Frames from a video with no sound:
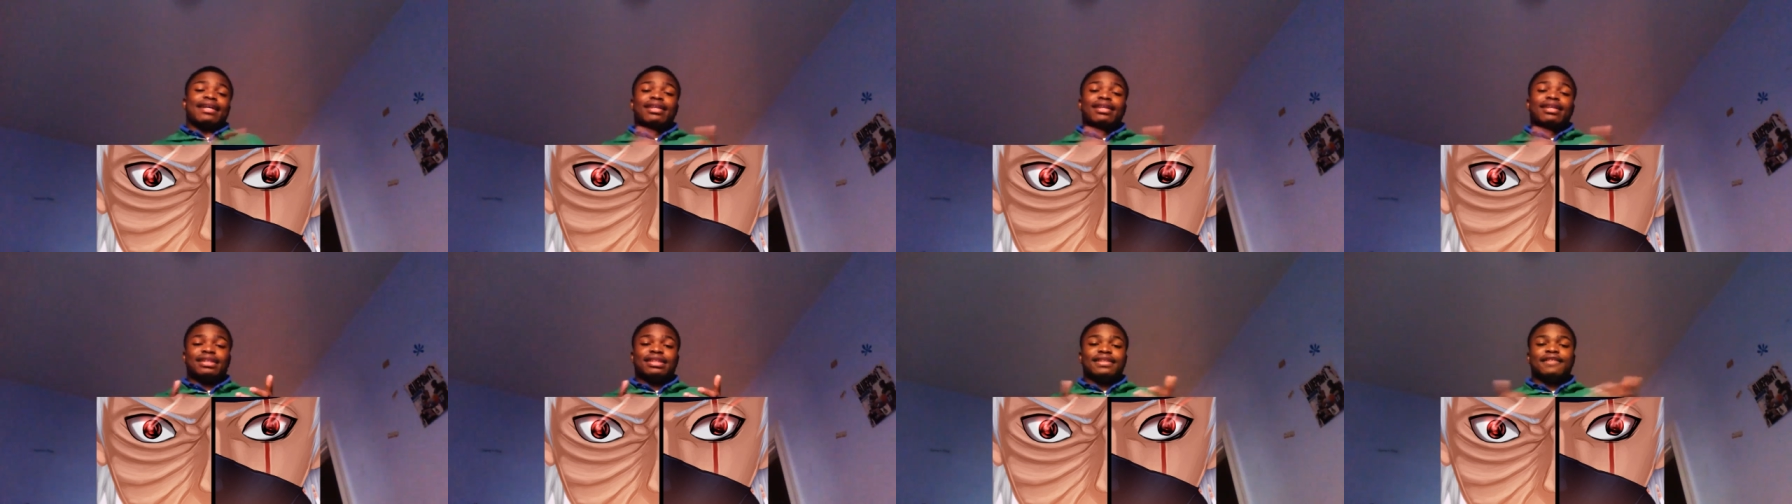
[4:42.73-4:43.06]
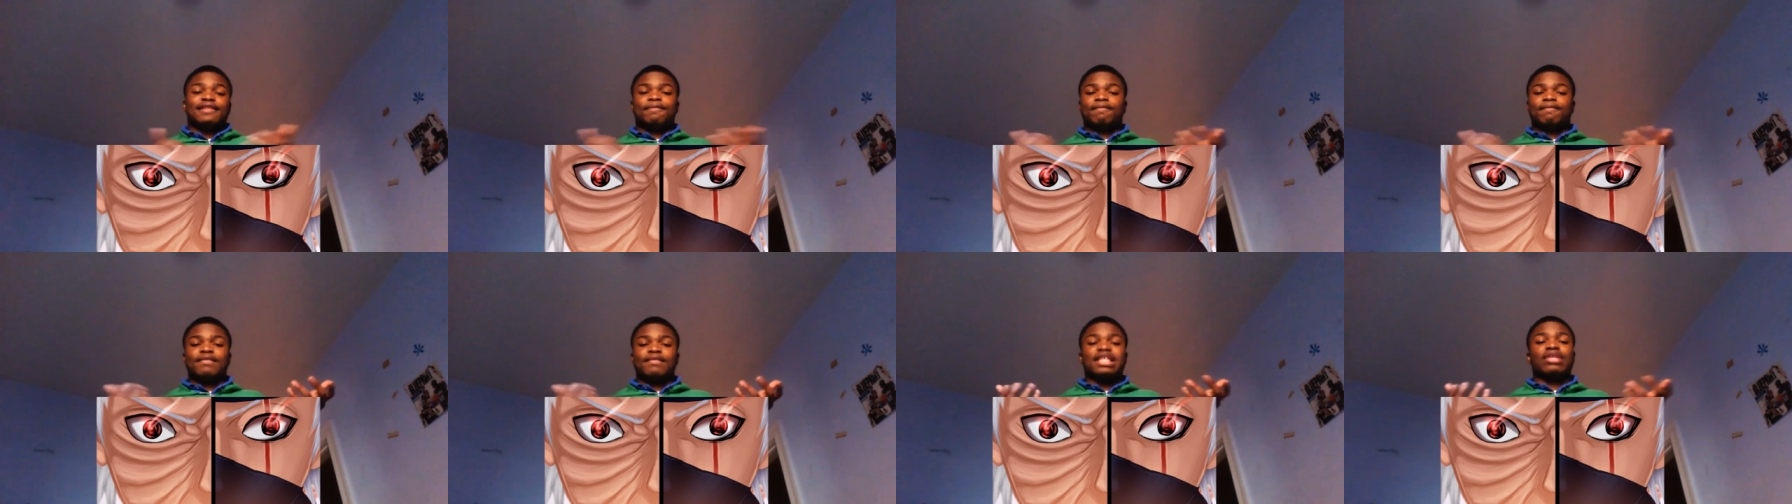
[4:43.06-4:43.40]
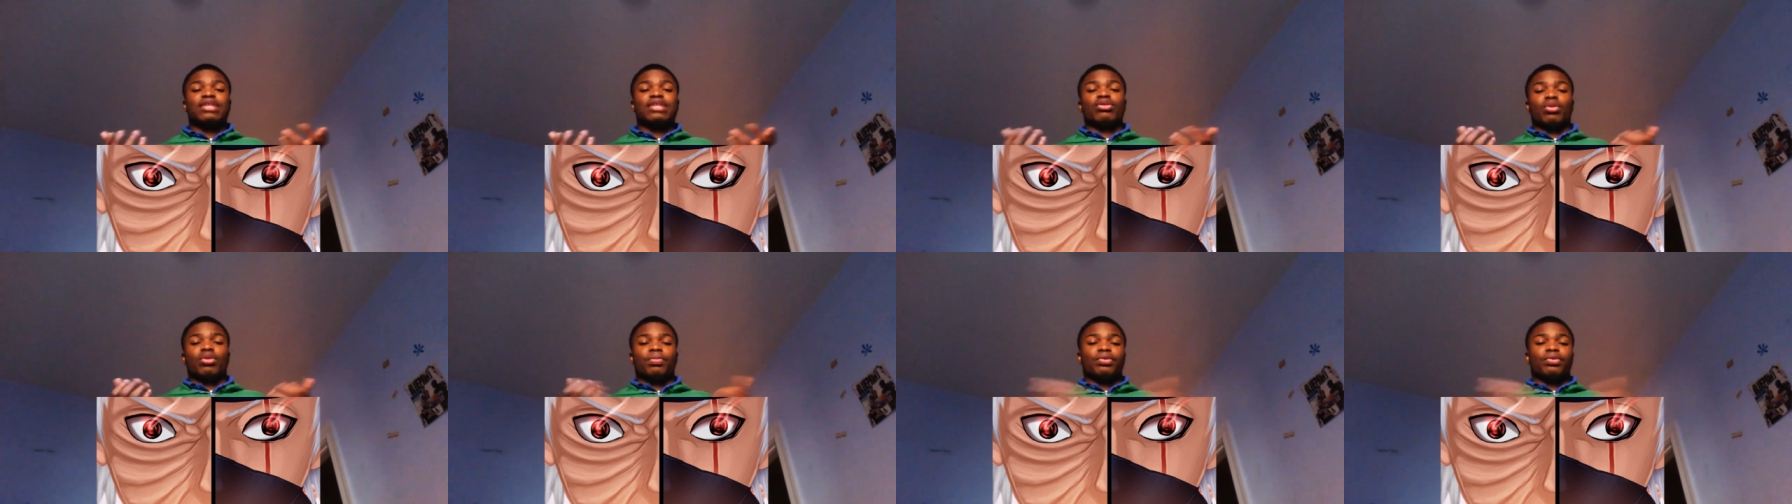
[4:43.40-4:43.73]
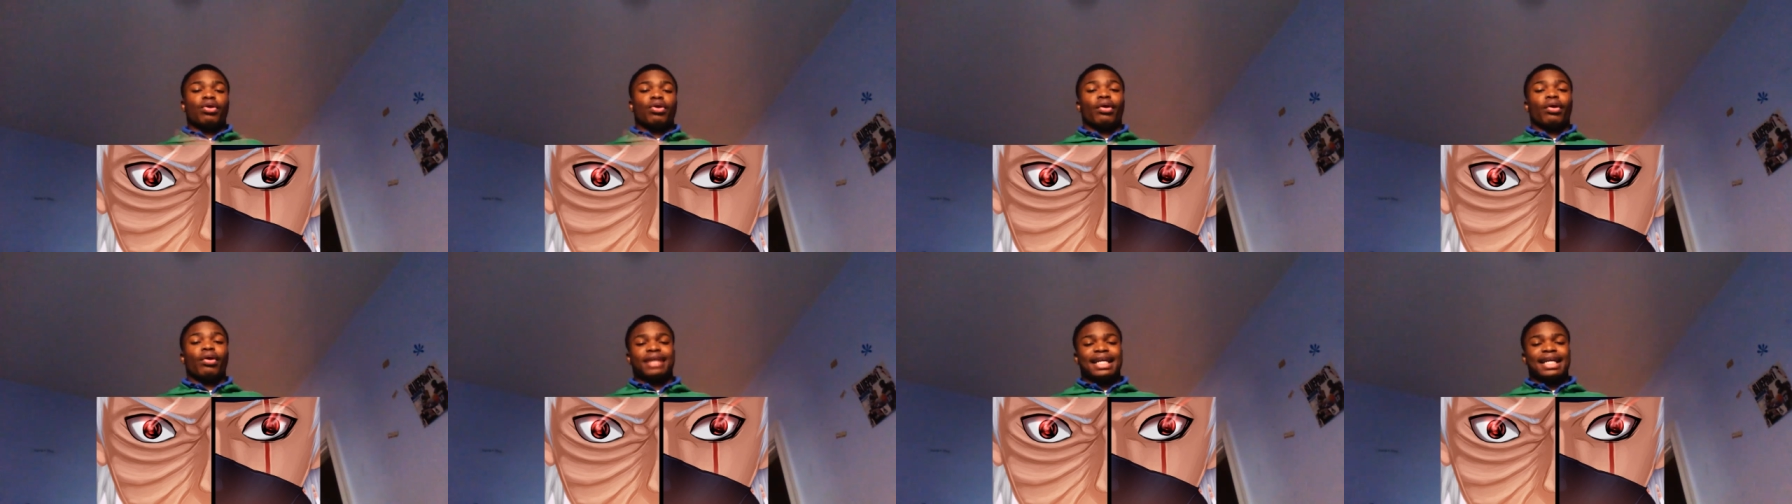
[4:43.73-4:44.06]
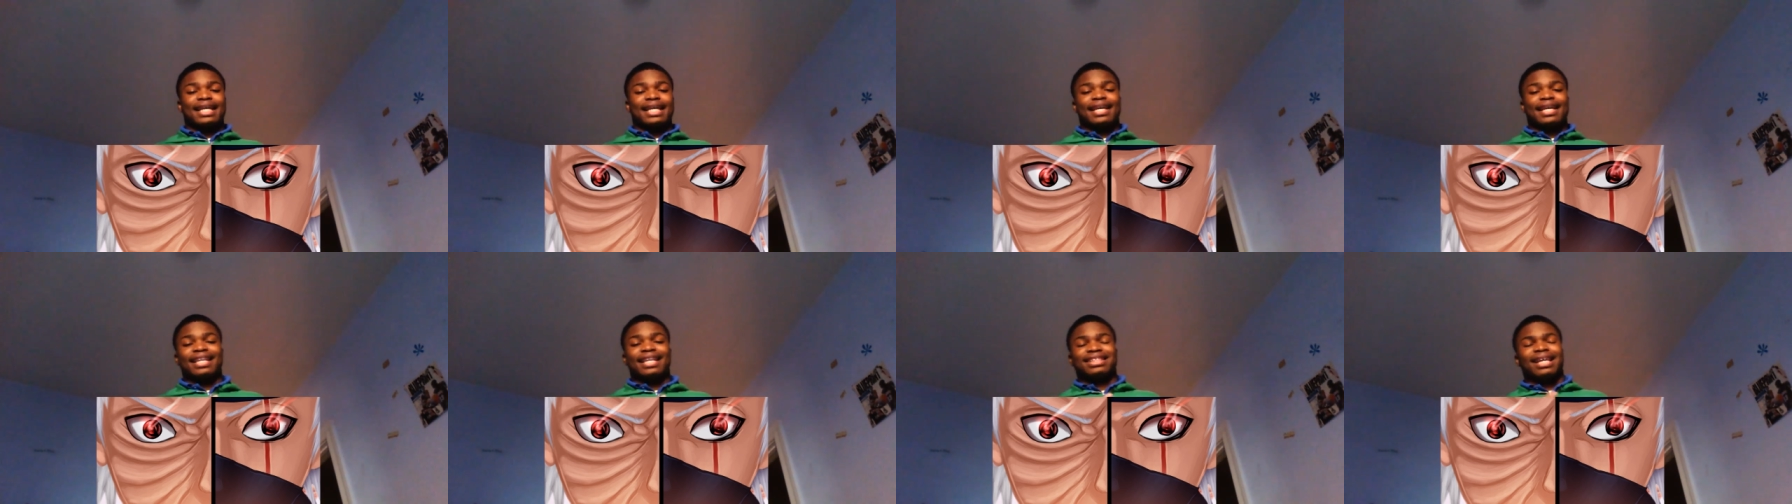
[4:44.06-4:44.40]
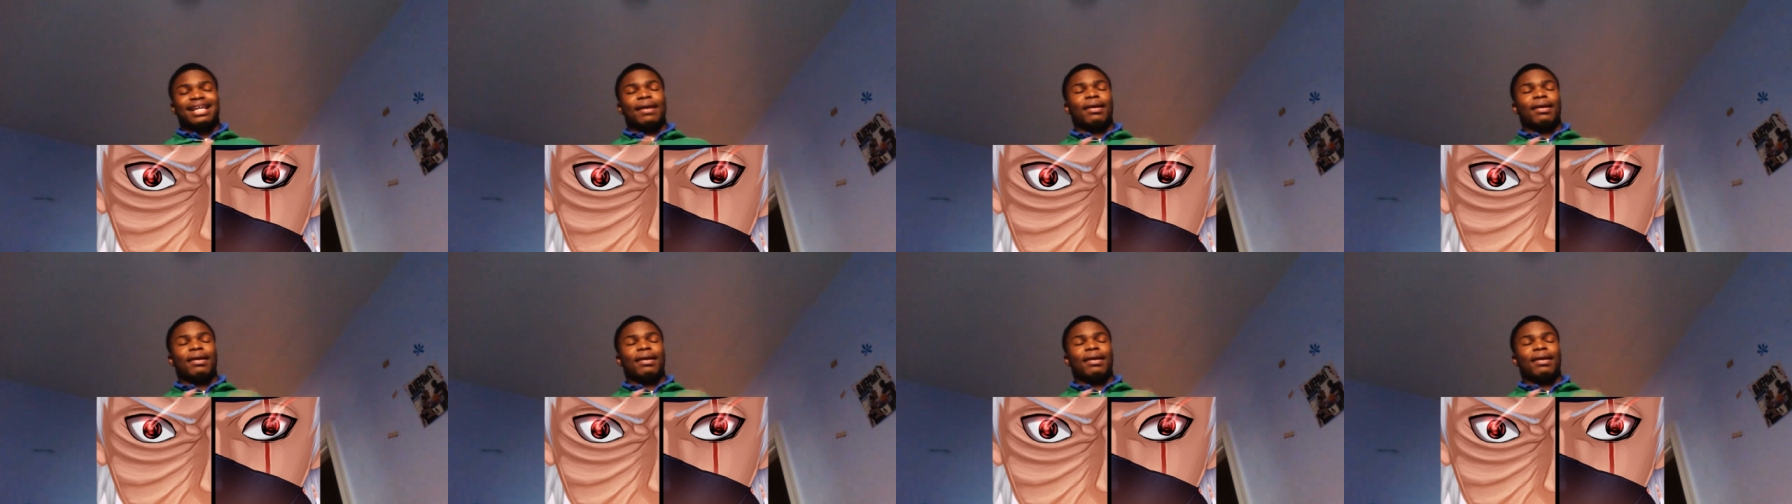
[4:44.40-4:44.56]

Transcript: because he's gonna open all the eight gates.